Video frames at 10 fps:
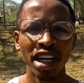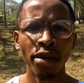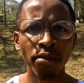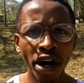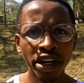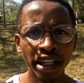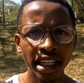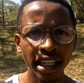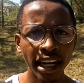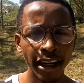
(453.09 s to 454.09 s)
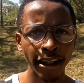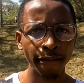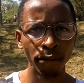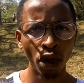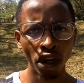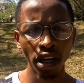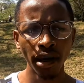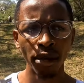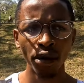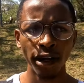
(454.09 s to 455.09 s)
to learn about money and uh, more
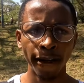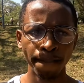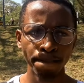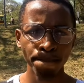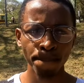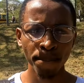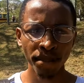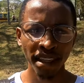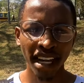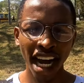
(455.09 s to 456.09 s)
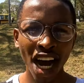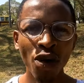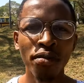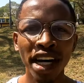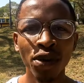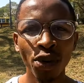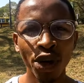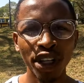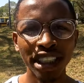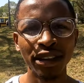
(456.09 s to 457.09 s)
about it. Uh, how money
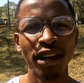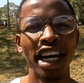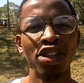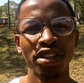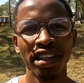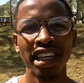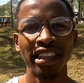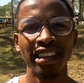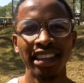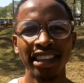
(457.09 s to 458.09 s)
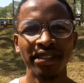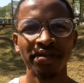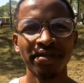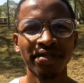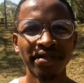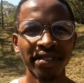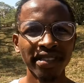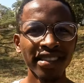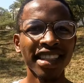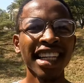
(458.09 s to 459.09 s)
works, um, financial um, things. So you wanted to
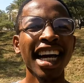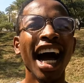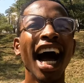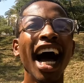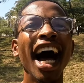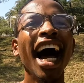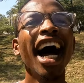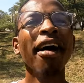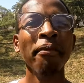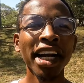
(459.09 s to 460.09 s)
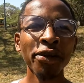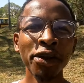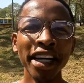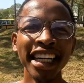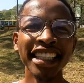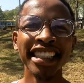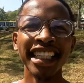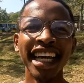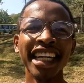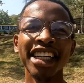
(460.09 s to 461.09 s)
learn about how money works. Money works.
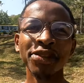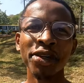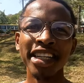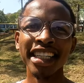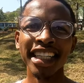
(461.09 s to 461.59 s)
Okay. And guess what?